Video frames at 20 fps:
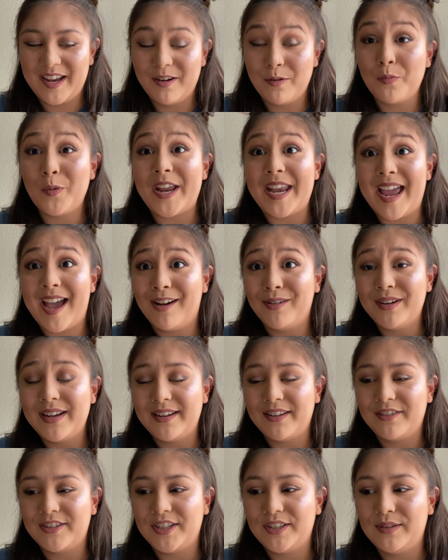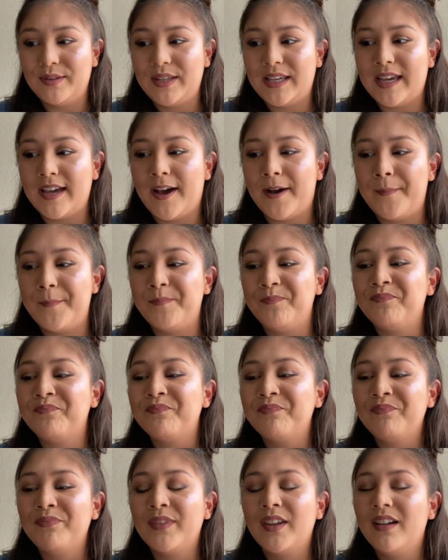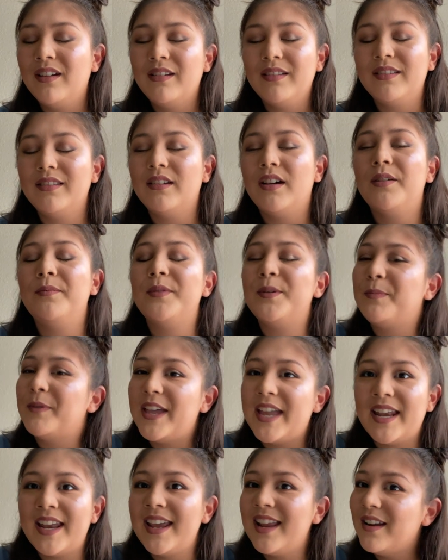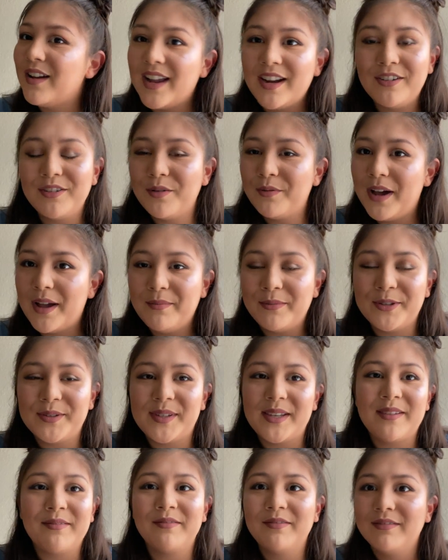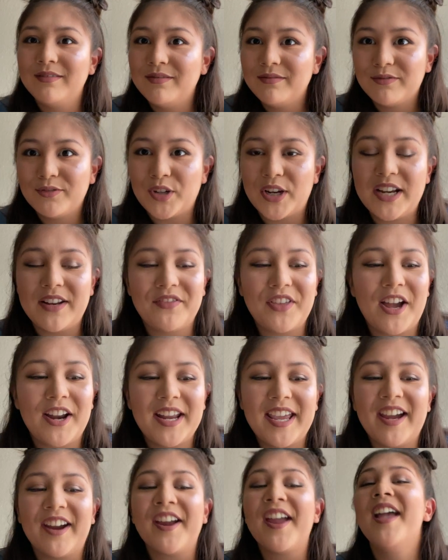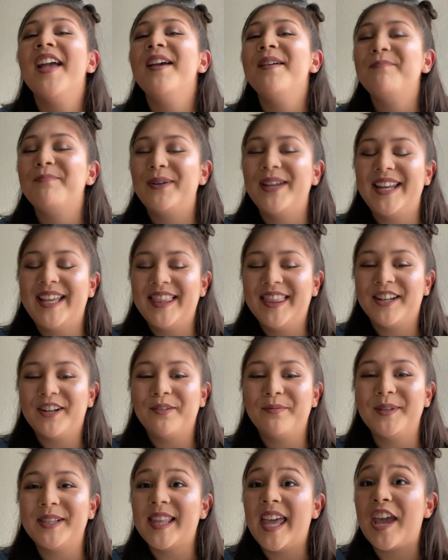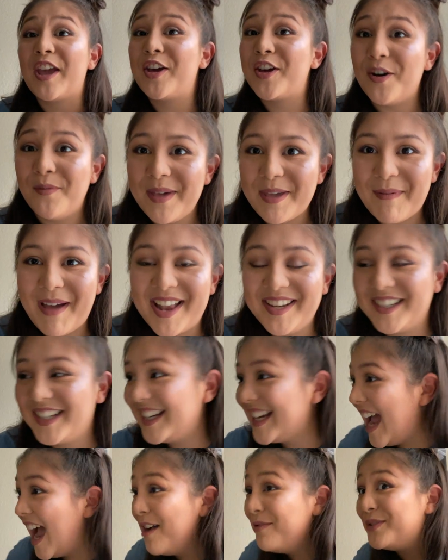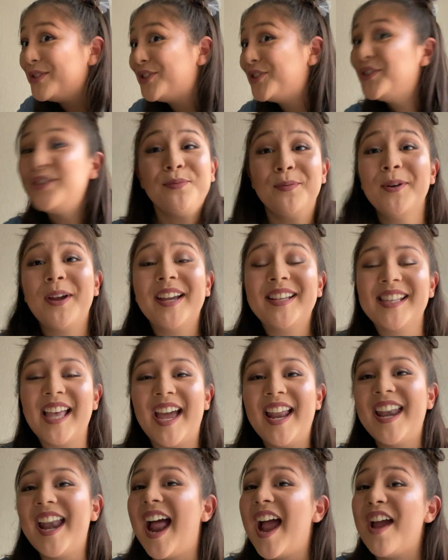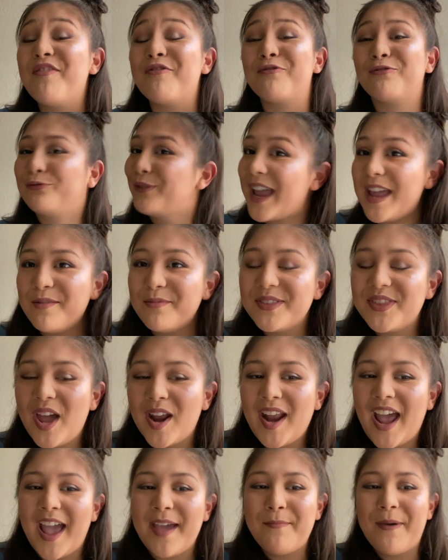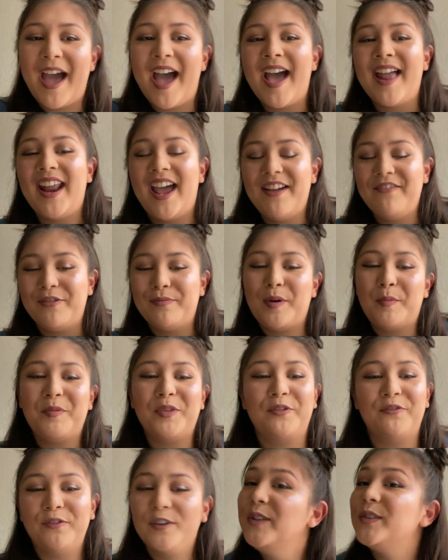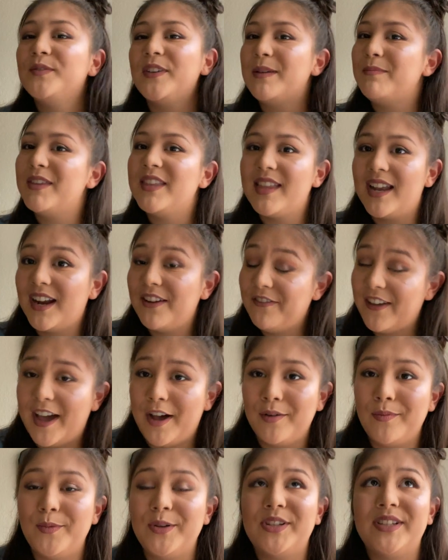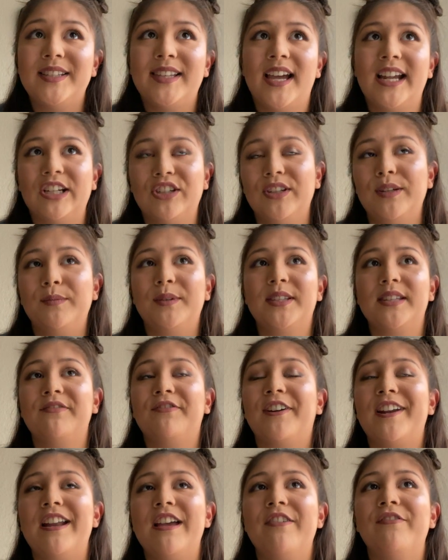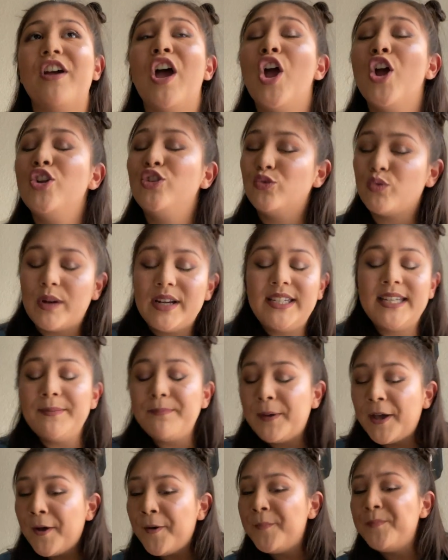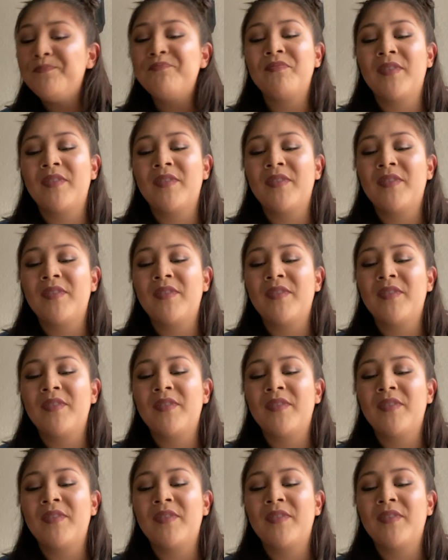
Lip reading: went out into the on the planet, I don't know why I'm losing train of thought here, but he literally was like, go make magic. And I was super excited. I ran with that iPad. I remember the first family that I found, which is actually what's in front of Droid Depot,